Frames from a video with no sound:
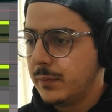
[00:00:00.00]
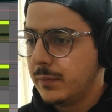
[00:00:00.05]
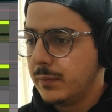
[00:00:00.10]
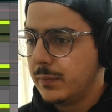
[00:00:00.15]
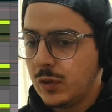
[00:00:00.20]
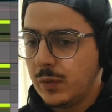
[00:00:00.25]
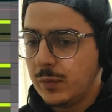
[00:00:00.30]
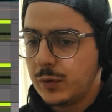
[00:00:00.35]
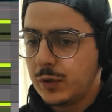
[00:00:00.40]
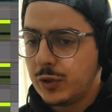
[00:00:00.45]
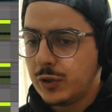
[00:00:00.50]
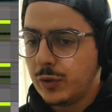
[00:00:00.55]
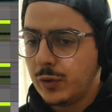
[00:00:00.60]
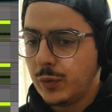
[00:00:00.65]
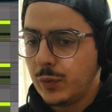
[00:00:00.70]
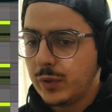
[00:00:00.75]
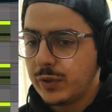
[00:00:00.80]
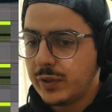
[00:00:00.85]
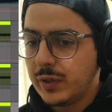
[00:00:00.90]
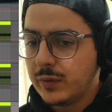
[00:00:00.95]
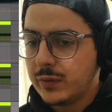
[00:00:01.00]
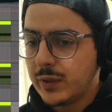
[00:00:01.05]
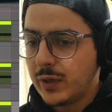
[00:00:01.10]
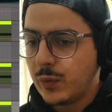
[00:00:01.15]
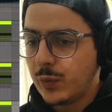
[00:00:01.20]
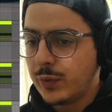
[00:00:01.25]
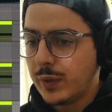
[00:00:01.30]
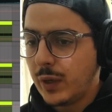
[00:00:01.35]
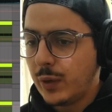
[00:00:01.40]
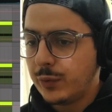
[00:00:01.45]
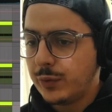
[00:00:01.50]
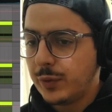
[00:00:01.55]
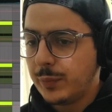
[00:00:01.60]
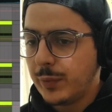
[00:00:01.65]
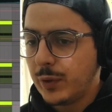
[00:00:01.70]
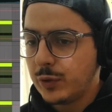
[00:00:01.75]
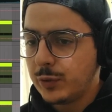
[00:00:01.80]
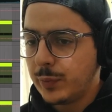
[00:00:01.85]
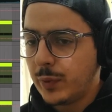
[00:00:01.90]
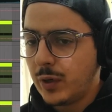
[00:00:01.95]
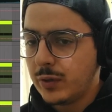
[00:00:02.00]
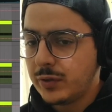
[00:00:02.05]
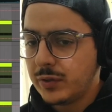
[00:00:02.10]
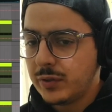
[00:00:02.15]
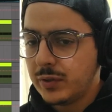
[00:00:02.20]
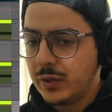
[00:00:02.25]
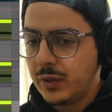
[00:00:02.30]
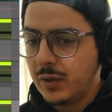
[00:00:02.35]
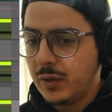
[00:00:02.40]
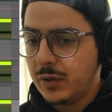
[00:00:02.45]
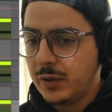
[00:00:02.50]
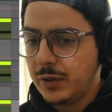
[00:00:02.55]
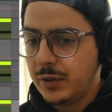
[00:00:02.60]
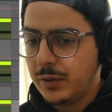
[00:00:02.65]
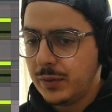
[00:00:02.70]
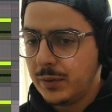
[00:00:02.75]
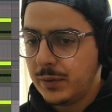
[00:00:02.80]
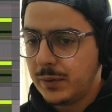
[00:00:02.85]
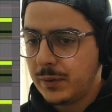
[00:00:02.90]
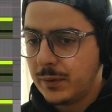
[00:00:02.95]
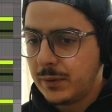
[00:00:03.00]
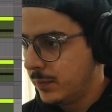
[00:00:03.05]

So let me just show you what it sounds like without the post-processing on here.